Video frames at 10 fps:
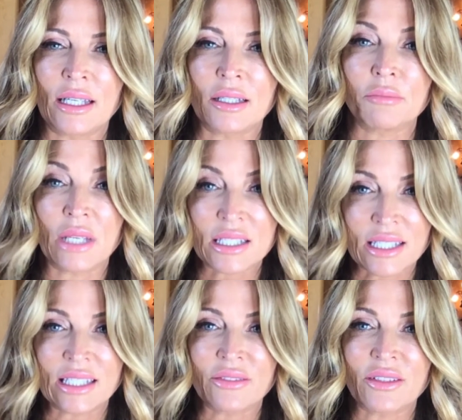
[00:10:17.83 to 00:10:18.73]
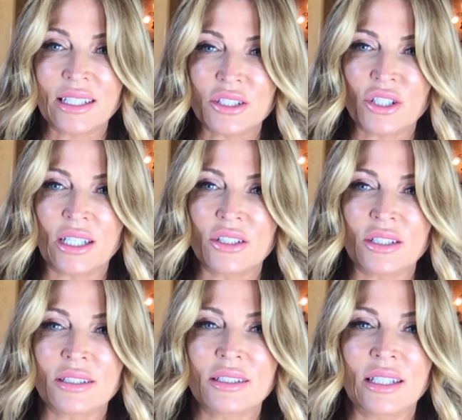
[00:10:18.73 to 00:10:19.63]
make significant
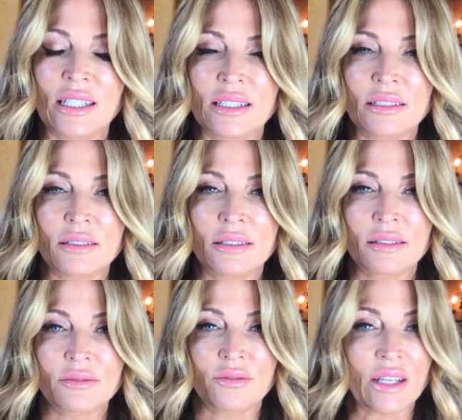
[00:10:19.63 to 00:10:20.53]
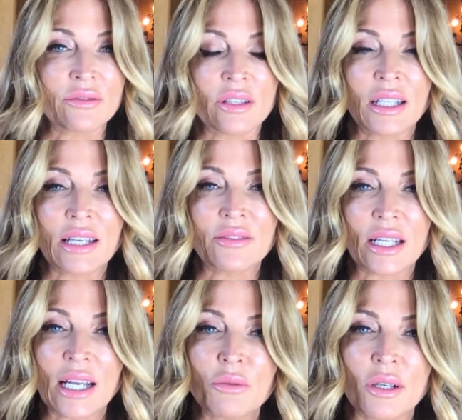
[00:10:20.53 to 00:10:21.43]
changes, and fight for the life that
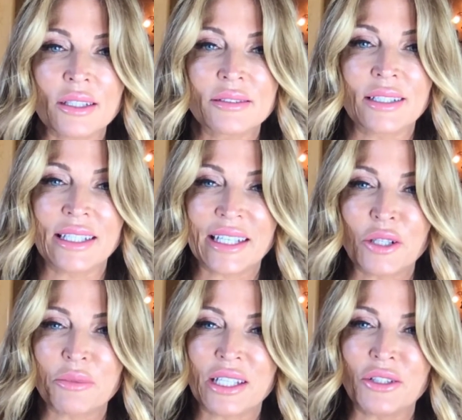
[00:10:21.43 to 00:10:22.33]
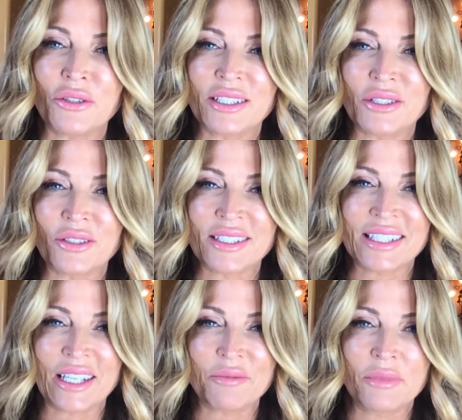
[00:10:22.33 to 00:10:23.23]
I want. And I hope that you can do the
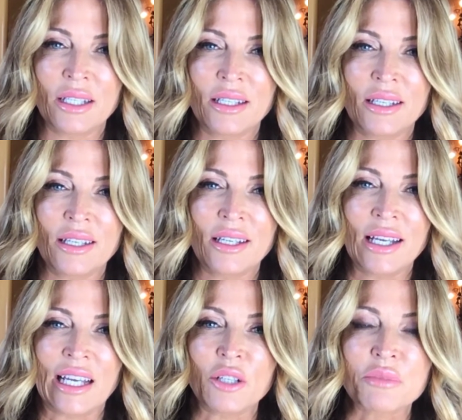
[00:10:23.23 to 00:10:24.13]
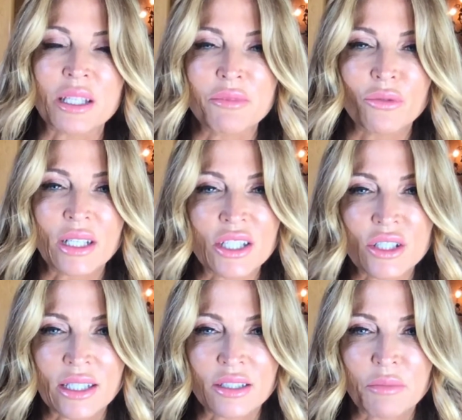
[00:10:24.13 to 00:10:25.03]
same. I hope some of what I
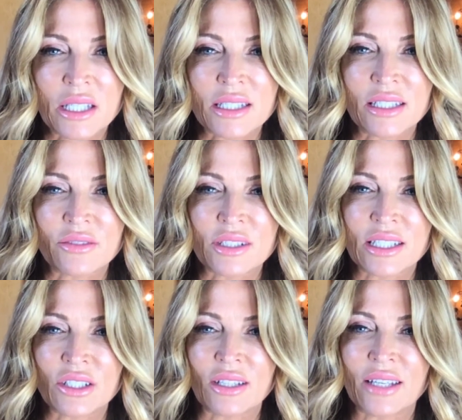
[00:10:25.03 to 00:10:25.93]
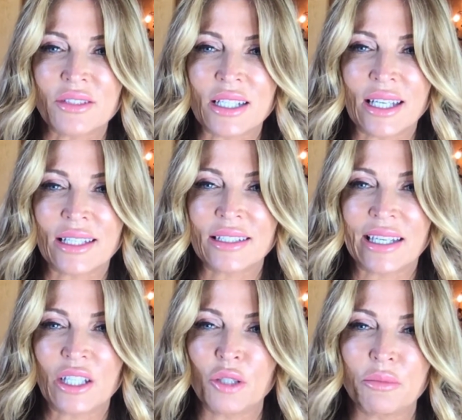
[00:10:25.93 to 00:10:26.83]
shared makes a difference in your life today. I
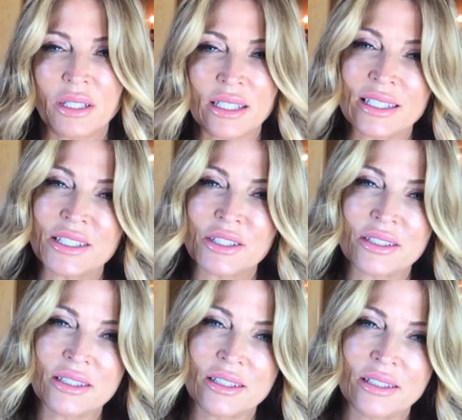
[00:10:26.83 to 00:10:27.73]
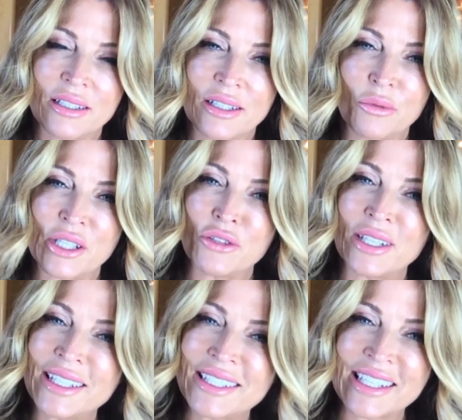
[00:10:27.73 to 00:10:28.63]
hope it is what you
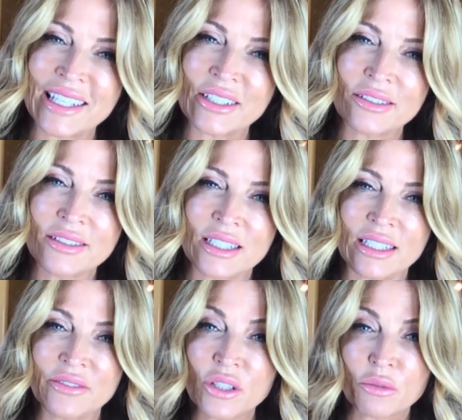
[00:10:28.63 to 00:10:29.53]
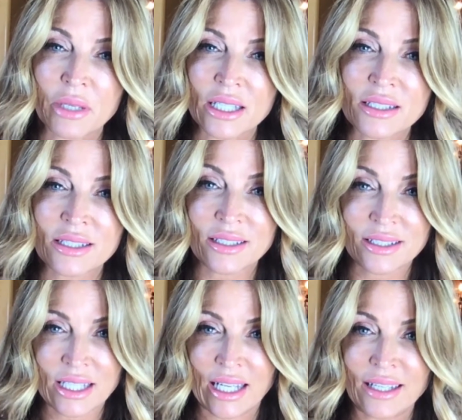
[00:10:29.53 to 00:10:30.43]
needed to hear to live your best
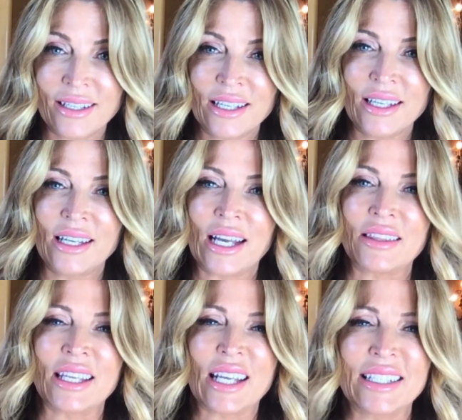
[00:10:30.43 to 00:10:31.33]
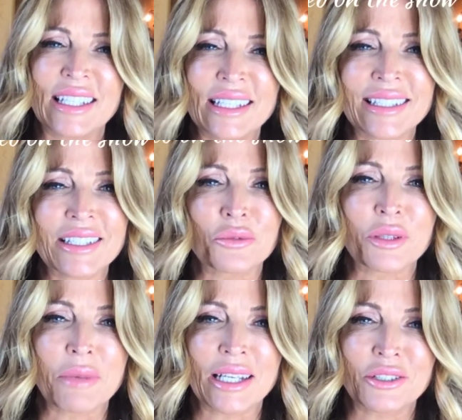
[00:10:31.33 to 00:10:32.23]
today. I think I needed a little
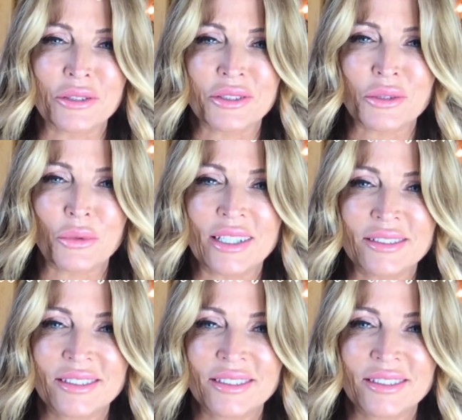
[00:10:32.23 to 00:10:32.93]
reminder as well.